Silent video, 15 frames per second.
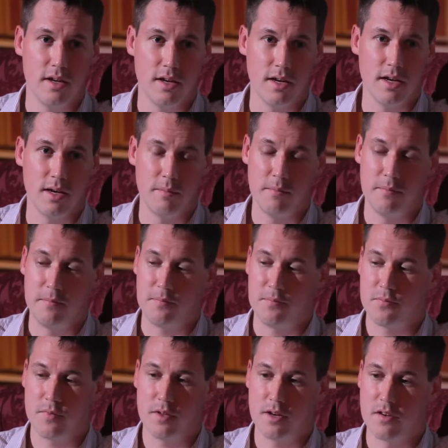Um,
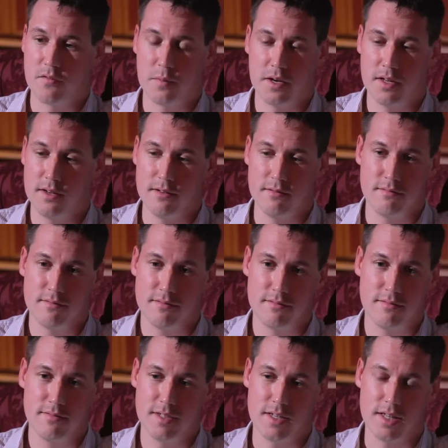you know I've been in
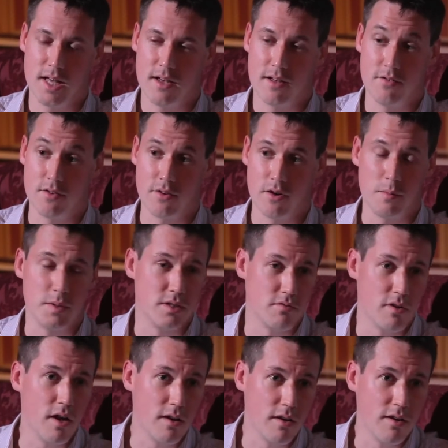you know, that hundred kilometer
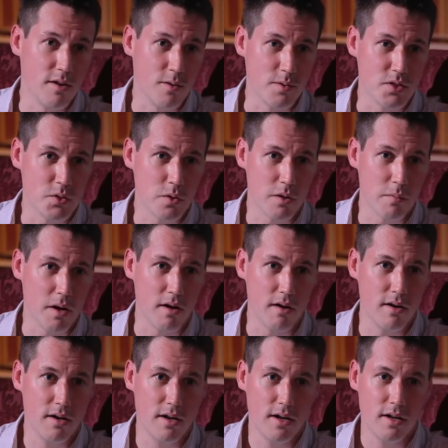run I was talking about.